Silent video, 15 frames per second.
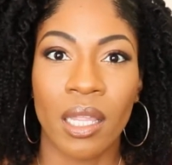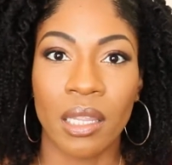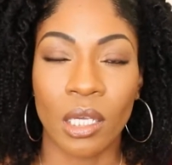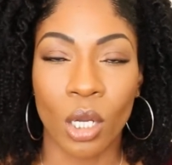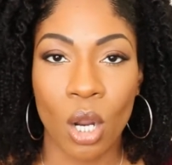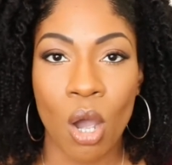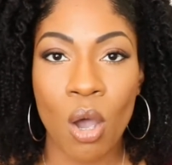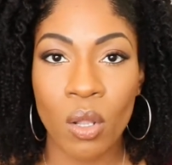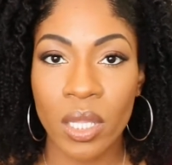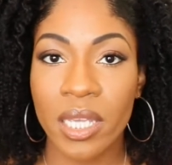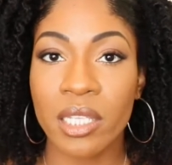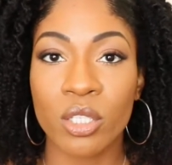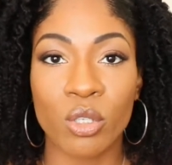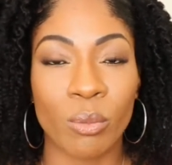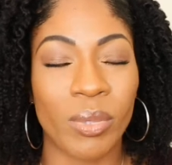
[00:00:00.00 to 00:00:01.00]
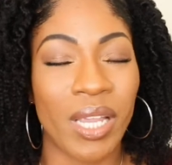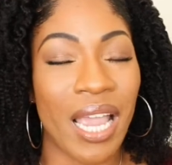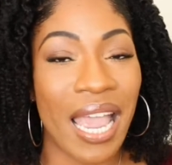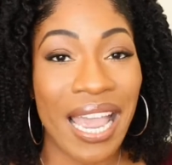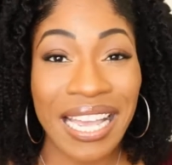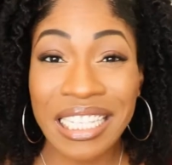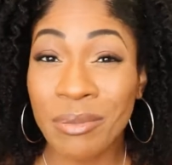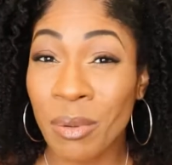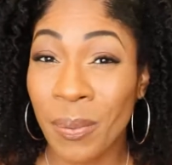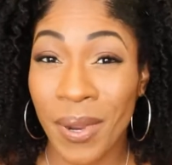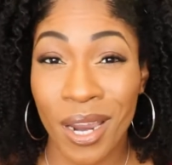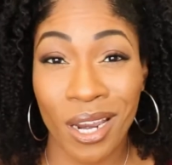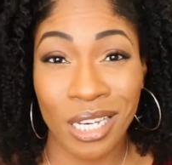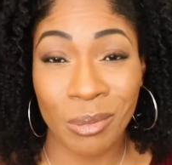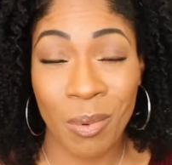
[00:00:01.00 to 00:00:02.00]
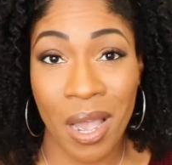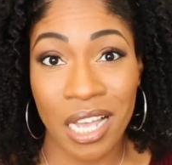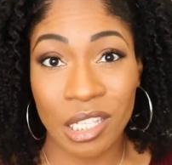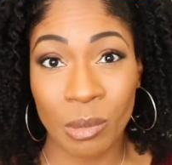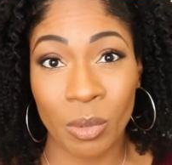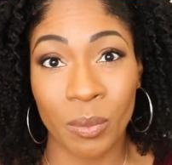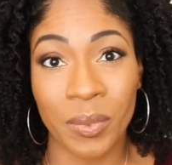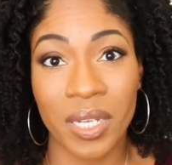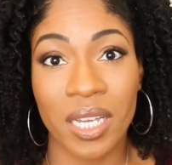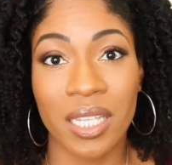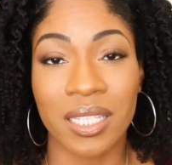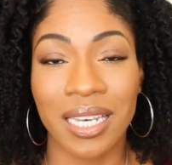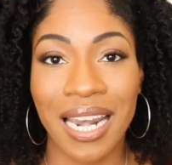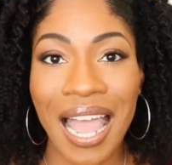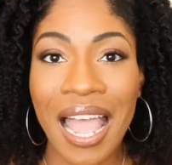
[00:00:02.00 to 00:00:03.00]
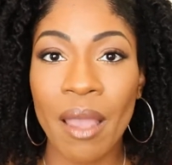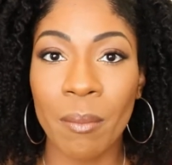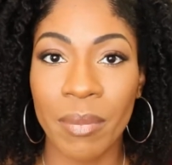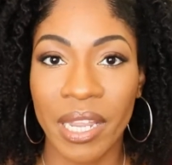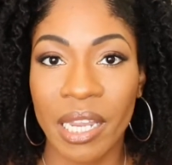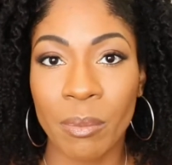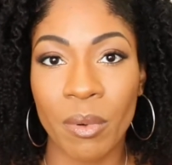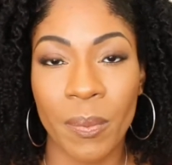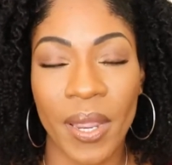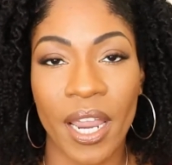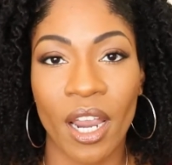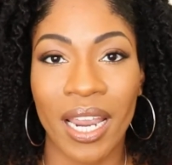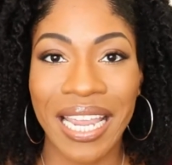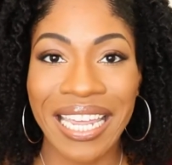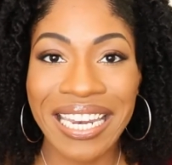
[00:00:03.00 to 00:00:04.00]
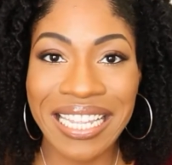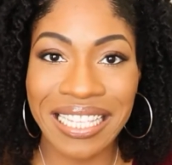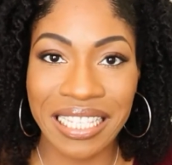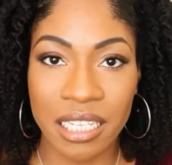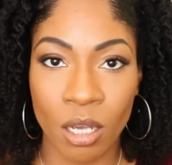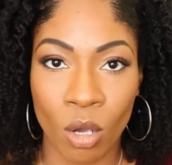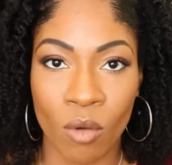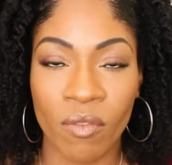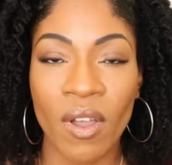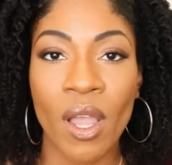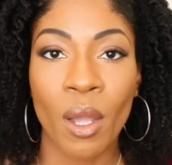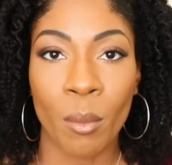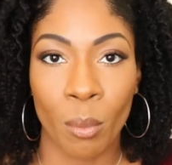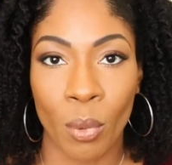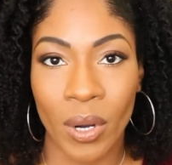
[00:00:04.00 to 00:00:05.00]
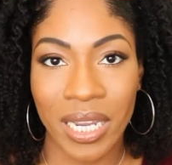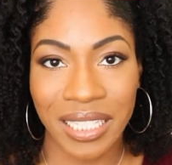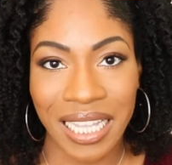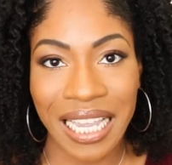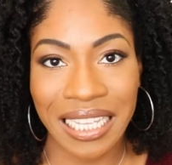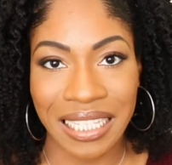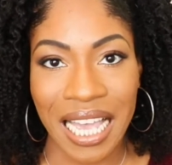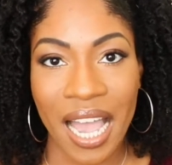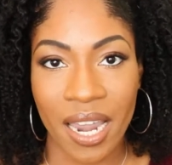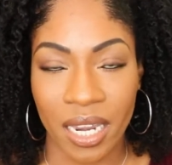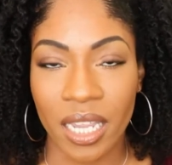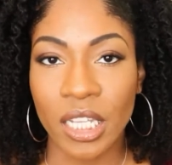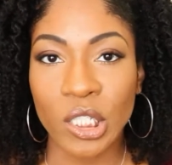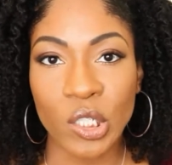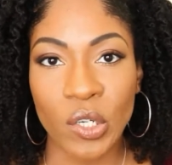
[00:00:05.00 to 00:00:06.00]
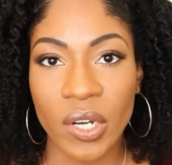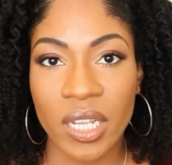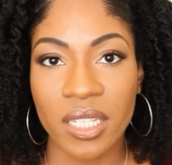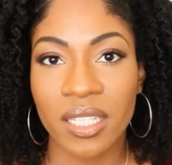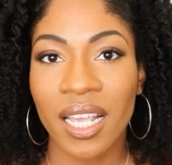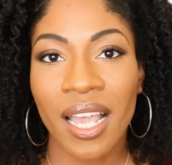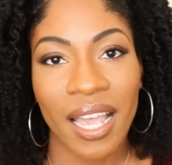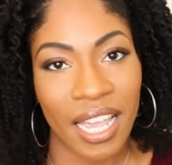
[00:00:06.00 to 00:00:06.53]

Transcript: The goal is to be as prepared as possible because not being prepared in itself brings anxiety and stress.